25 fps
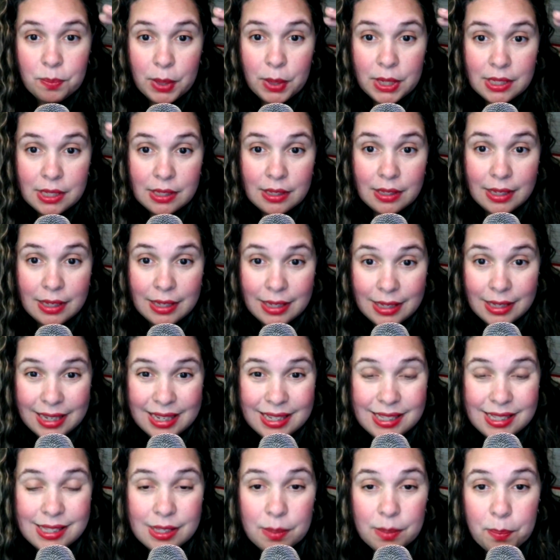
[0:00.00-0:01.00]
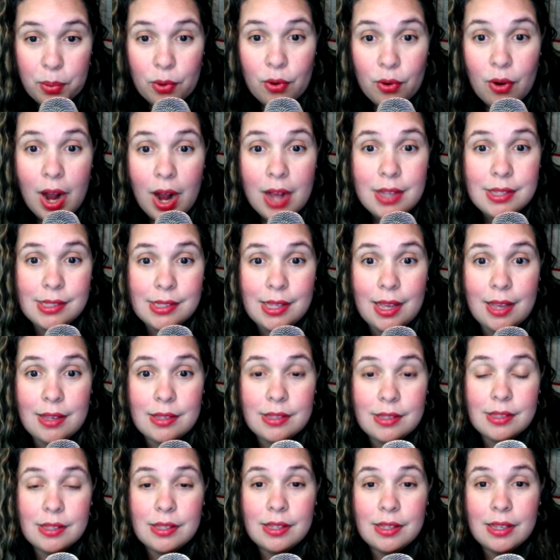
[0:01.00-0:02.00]
But it's a
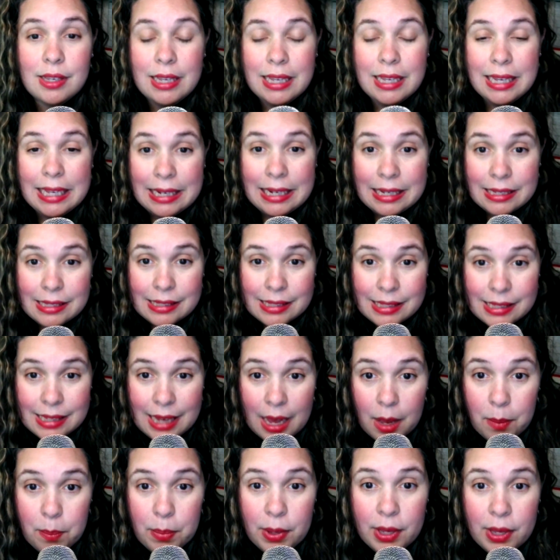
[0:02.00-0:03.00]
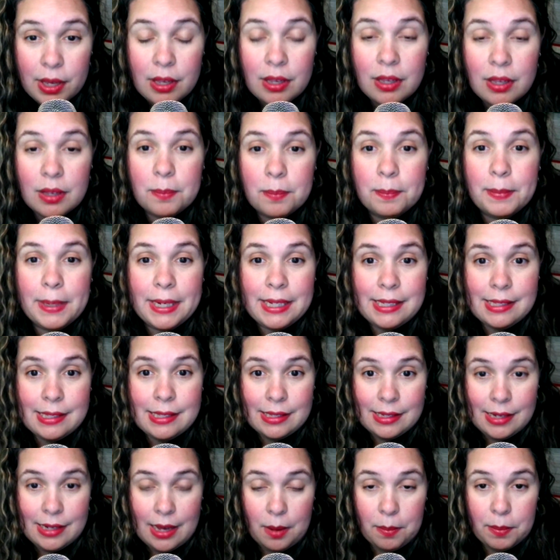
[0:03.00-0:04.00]
process. It is step by
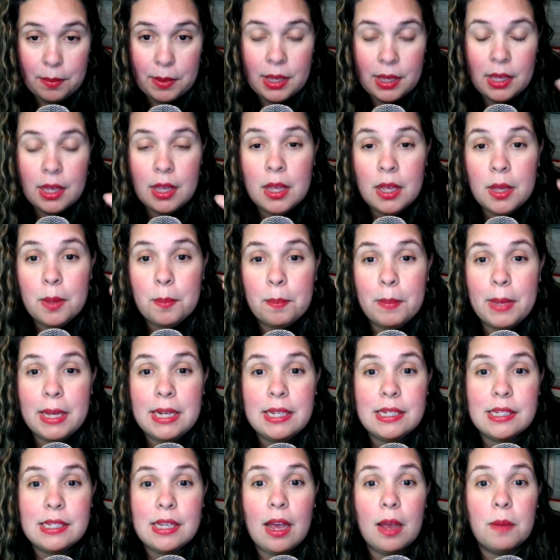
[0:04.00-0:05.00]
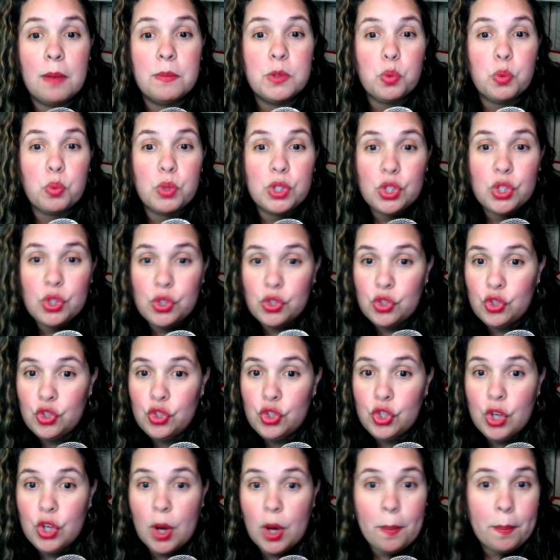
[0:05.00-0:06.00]
step. Many times we just
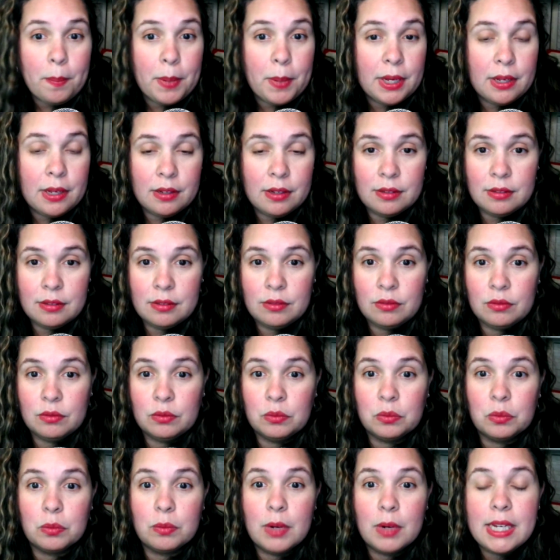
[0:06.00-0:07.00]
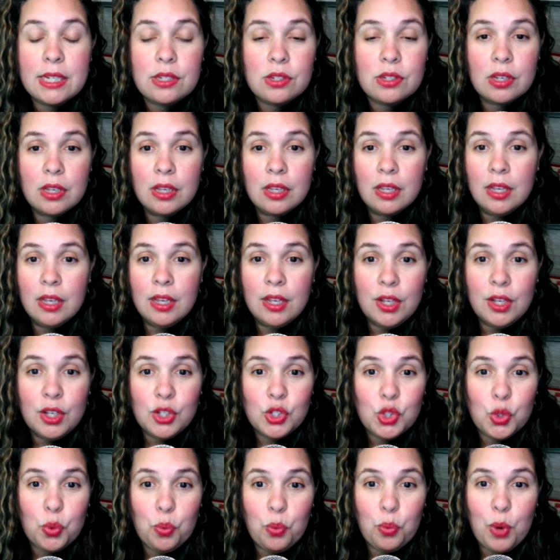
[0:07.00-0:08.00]
jump right
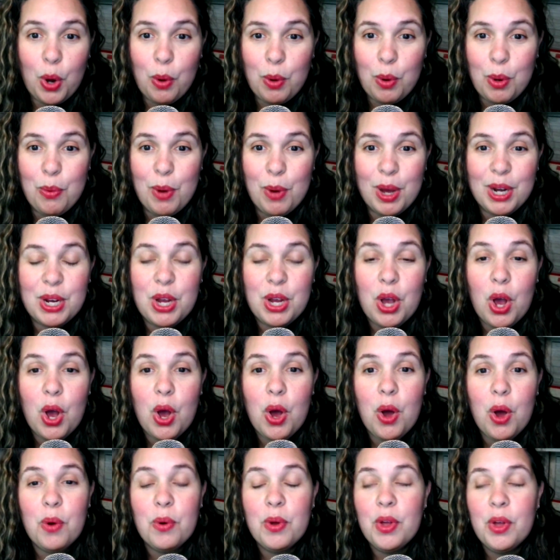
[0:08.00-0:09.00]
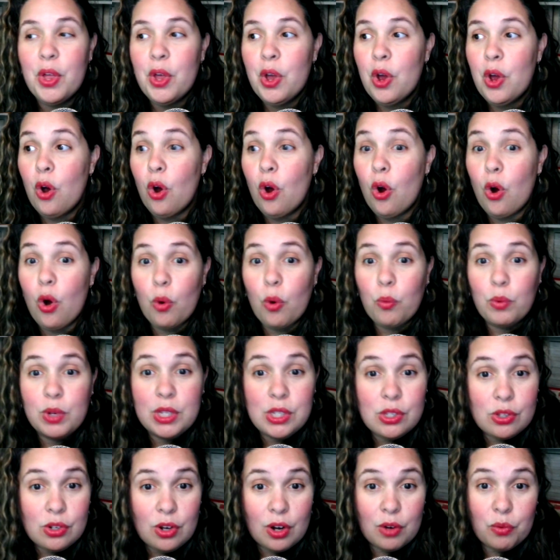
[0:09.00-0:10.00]
to where we want to go, or
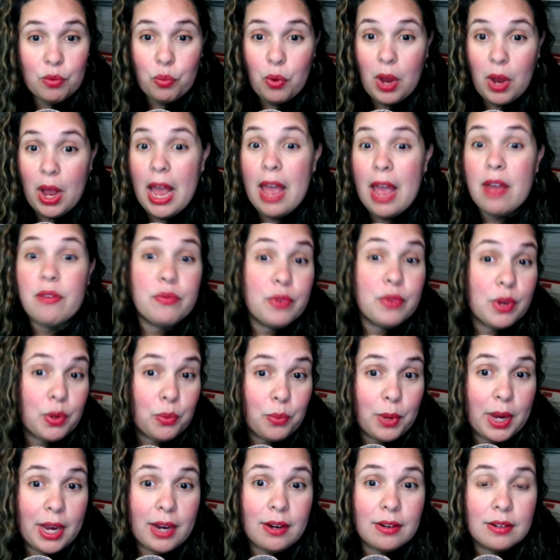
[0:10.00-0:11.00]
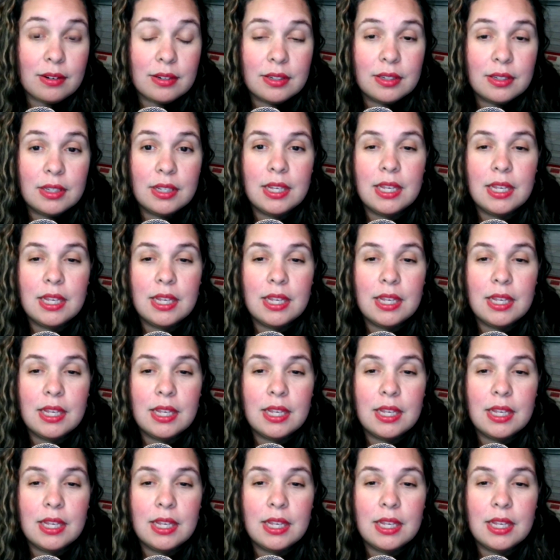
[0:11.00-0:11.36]
we start everywhere.